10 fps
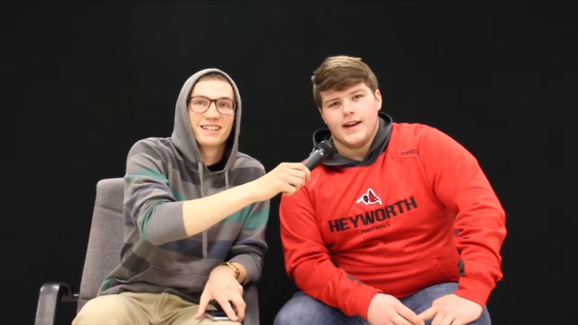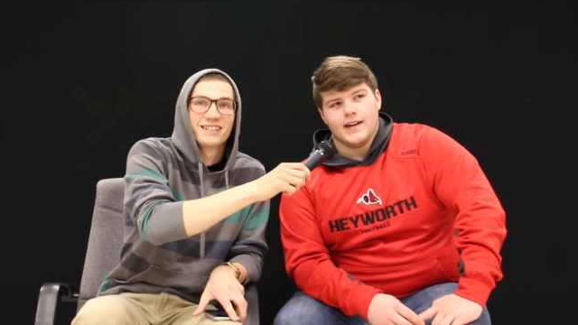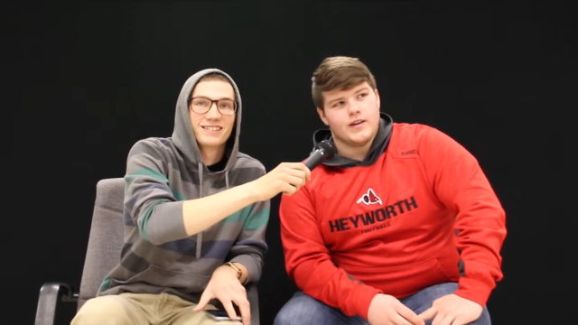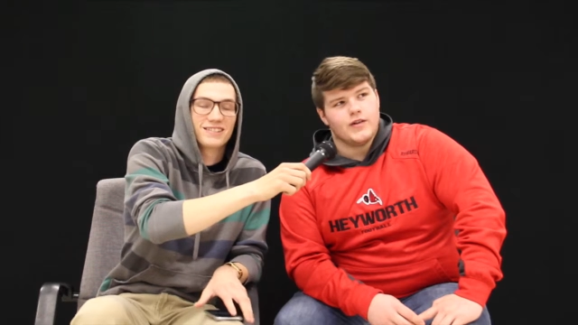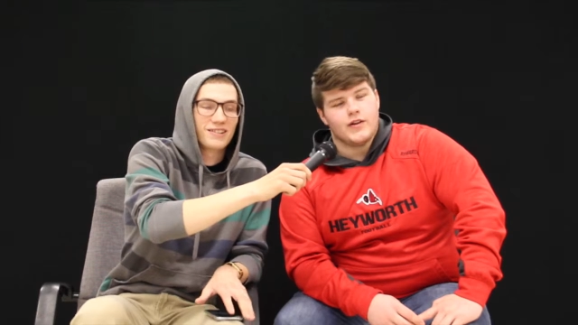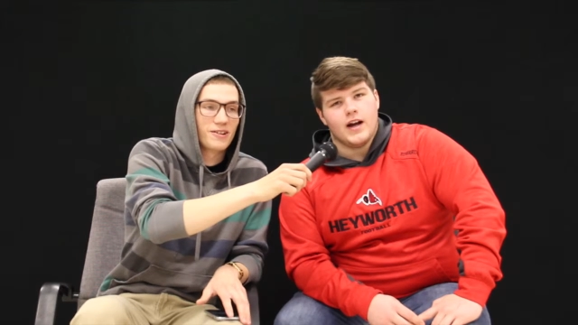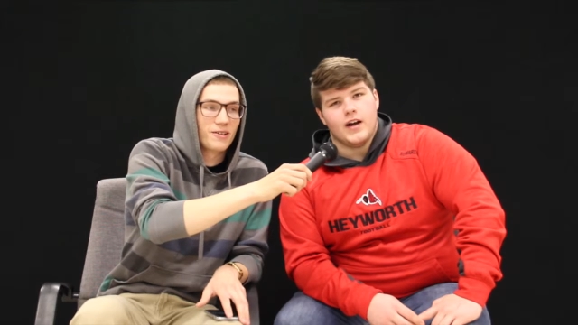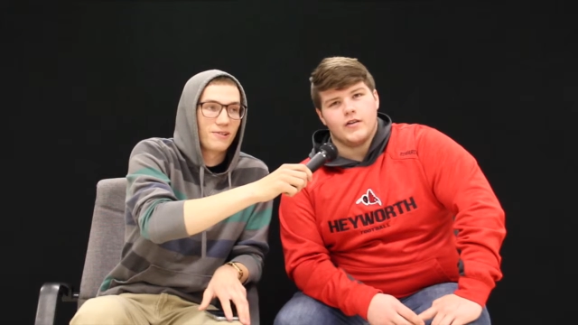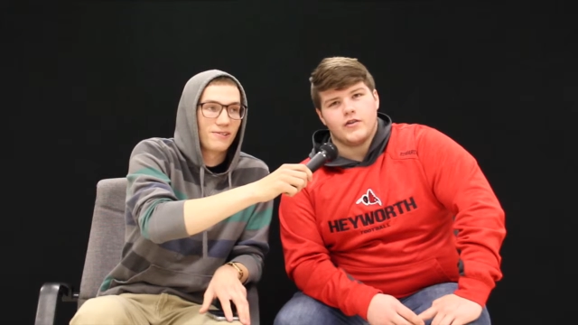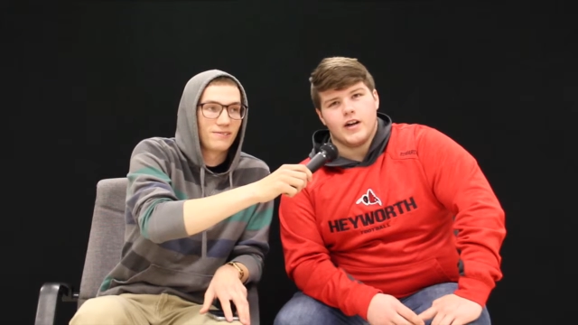Speaker 1: and he turned
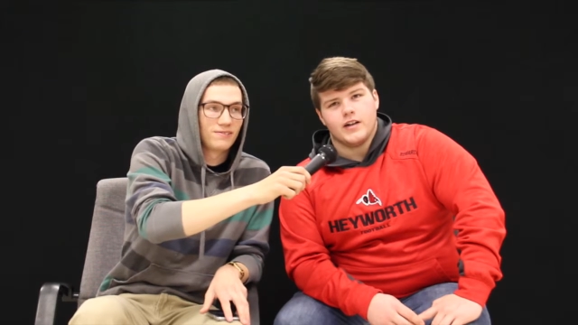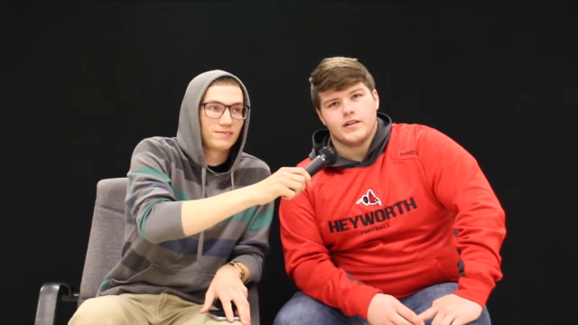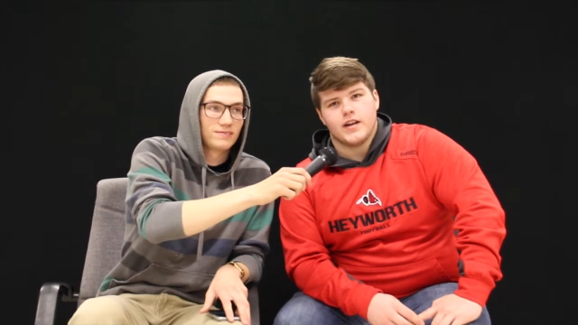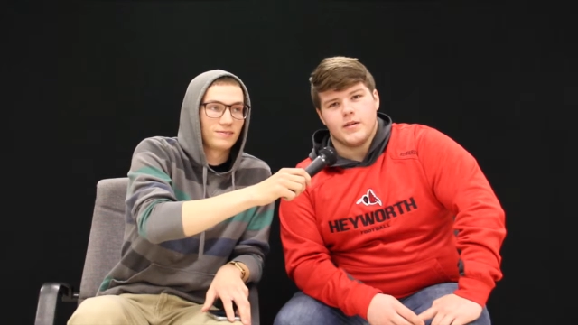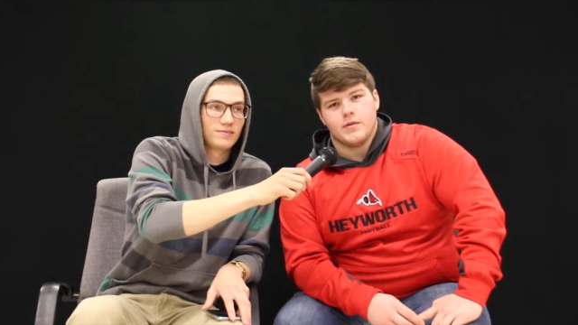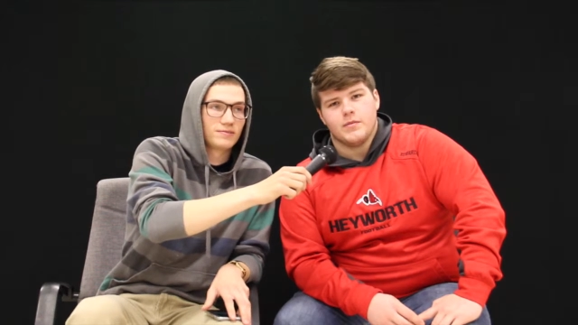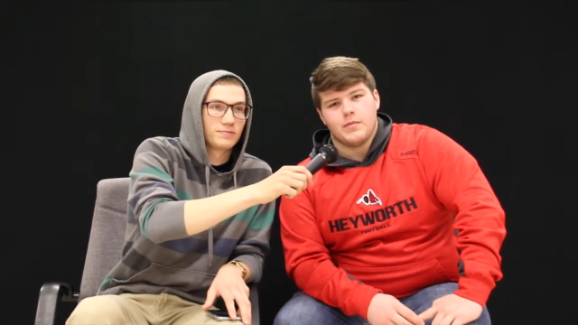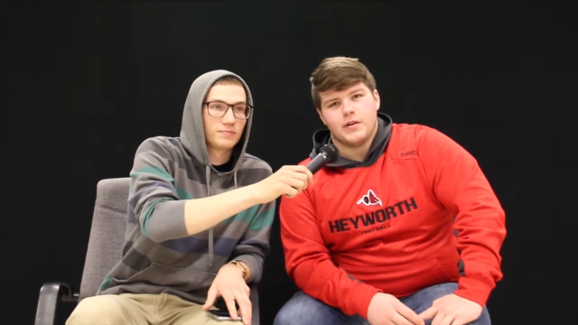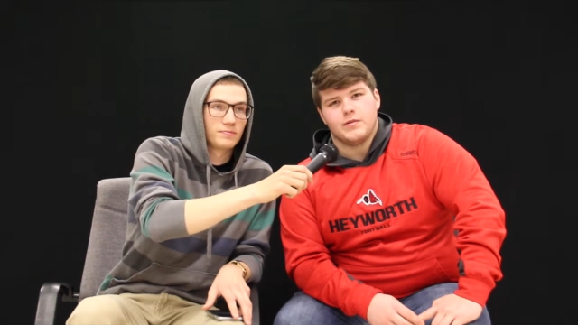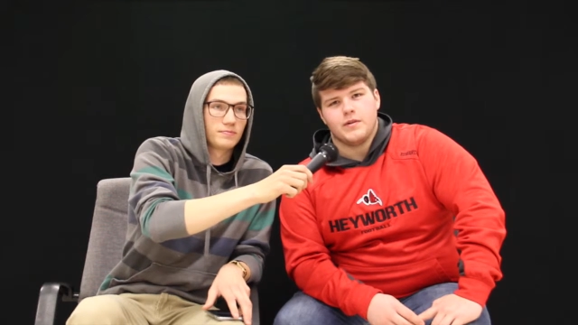around trying to scare me by
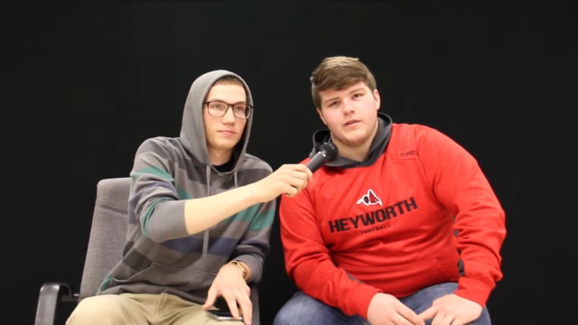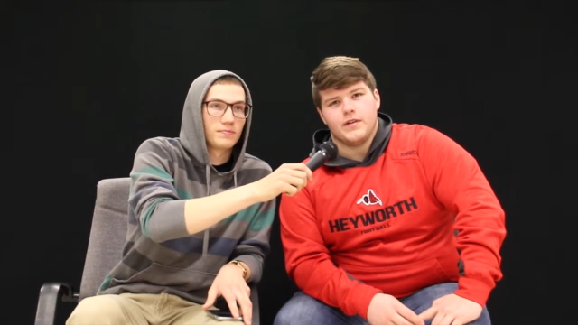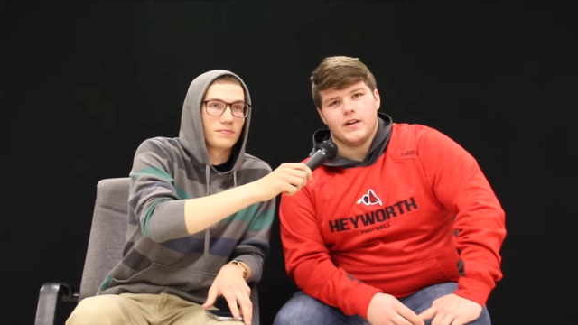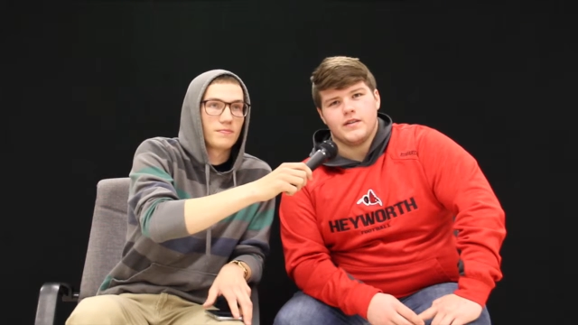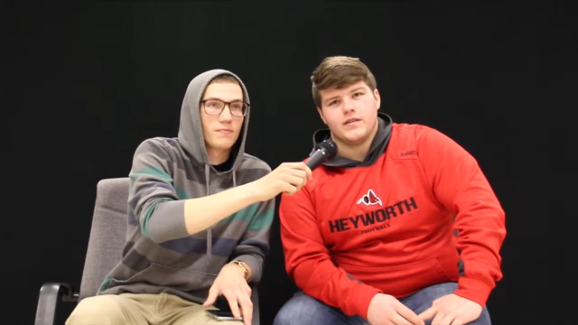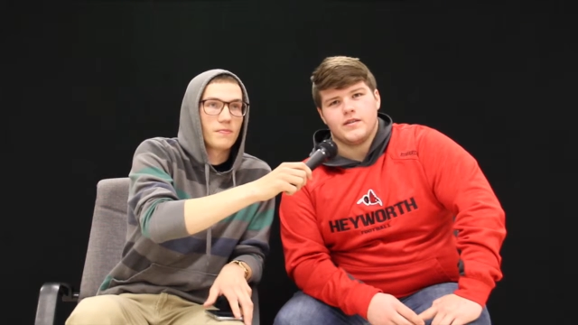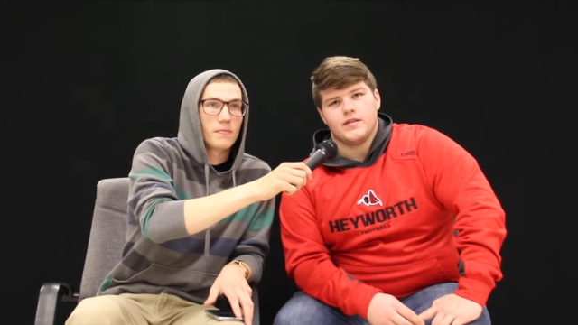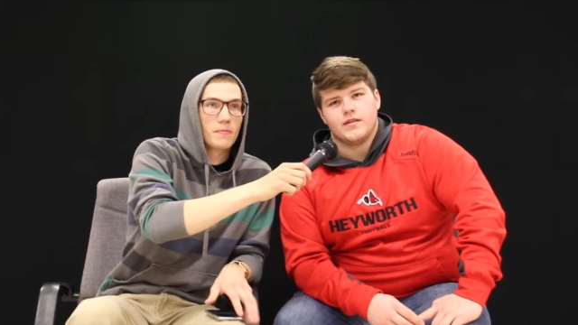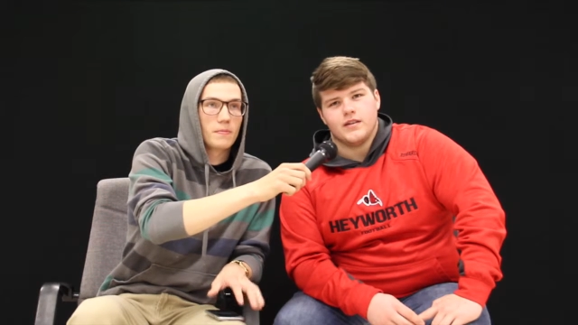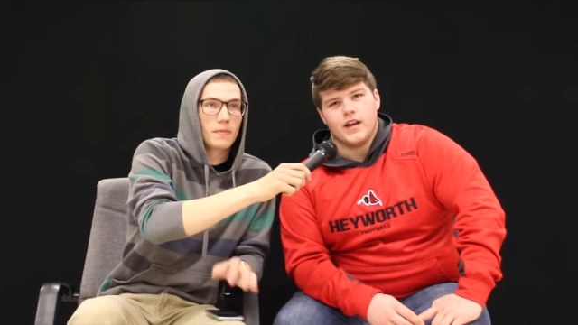punching me in the face
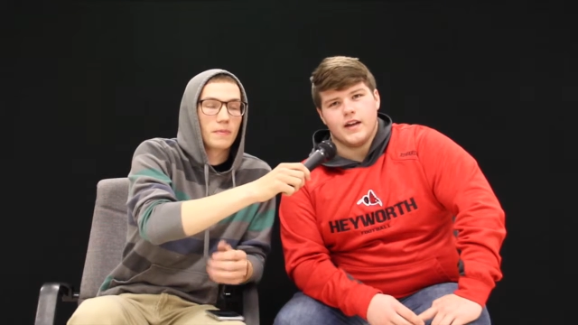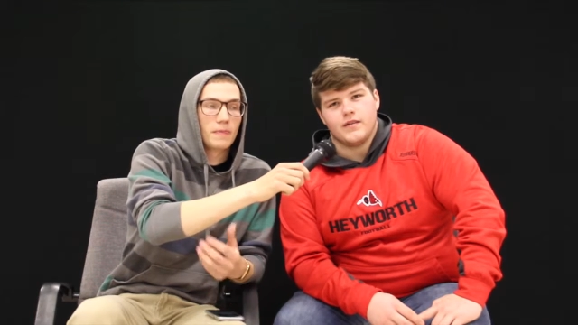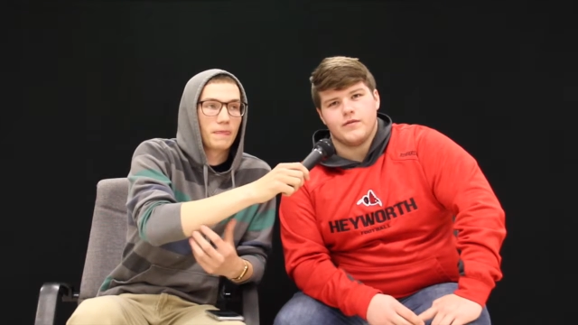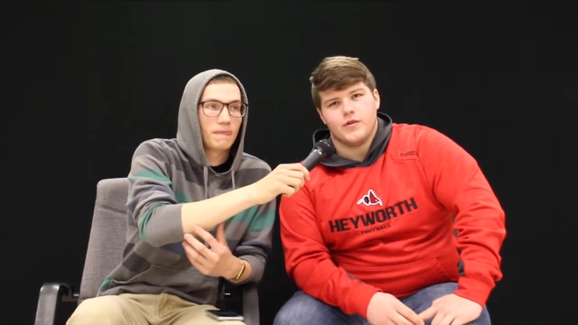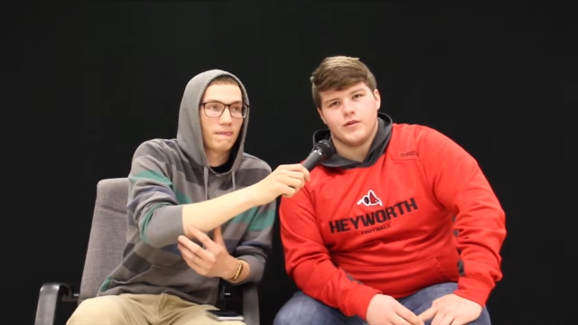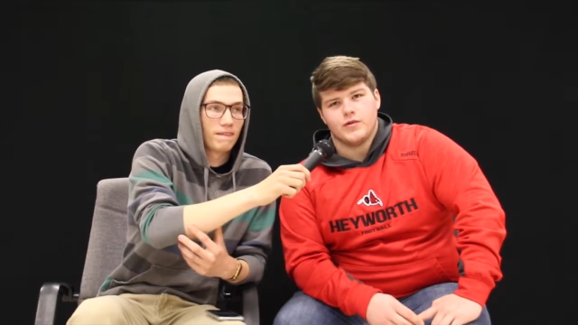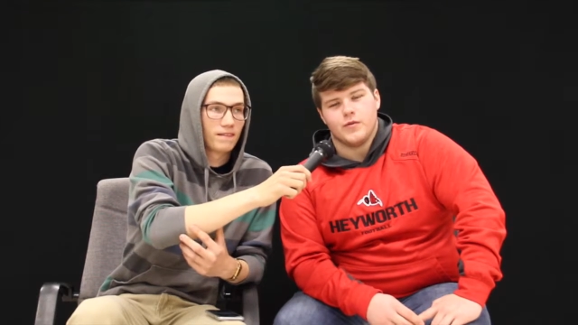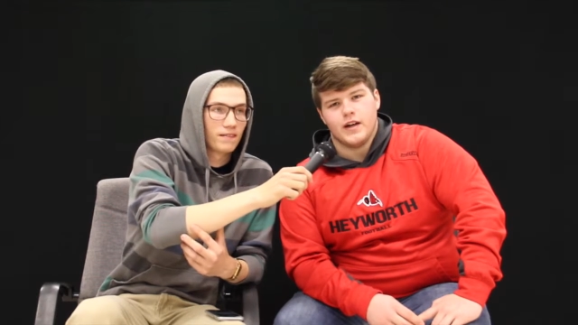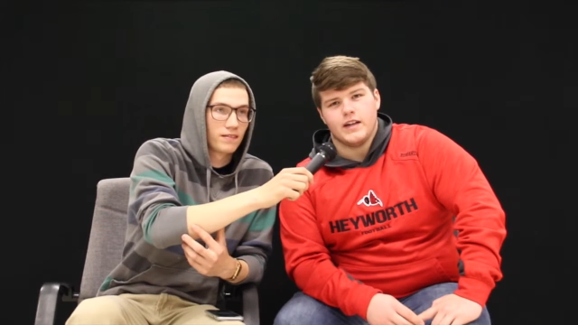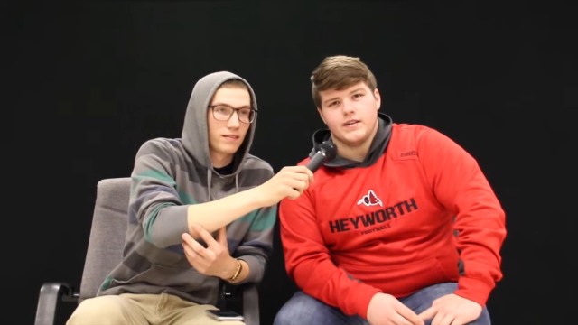like a few inches
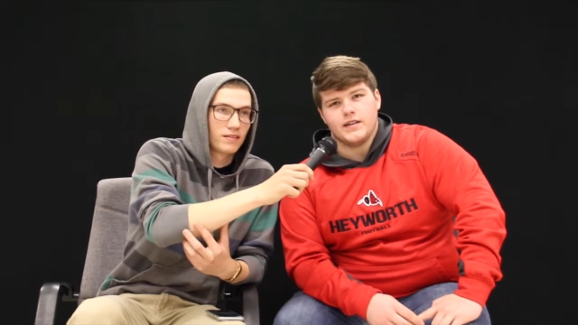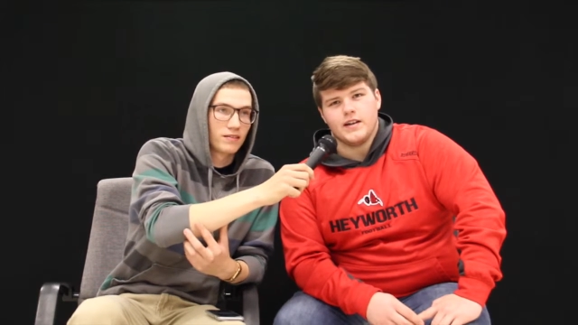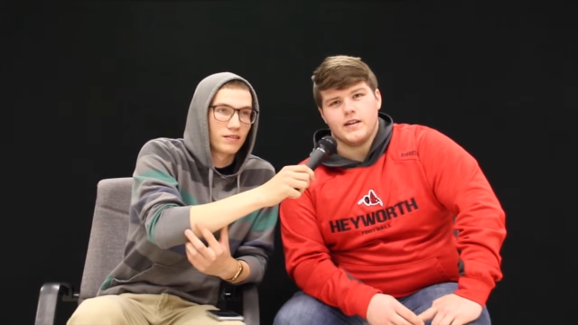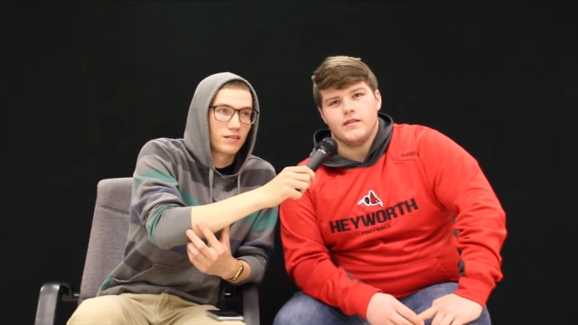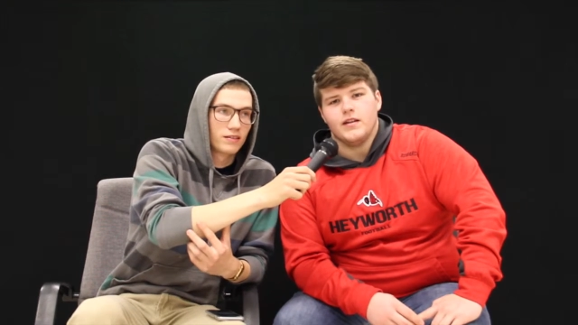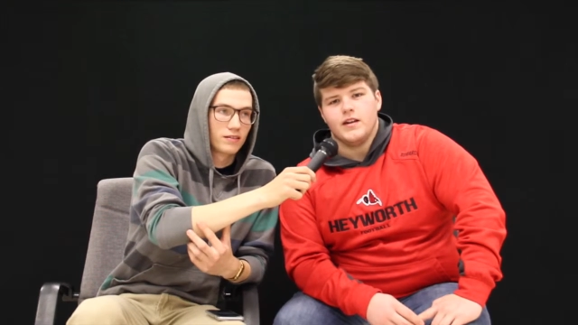away. Instead, he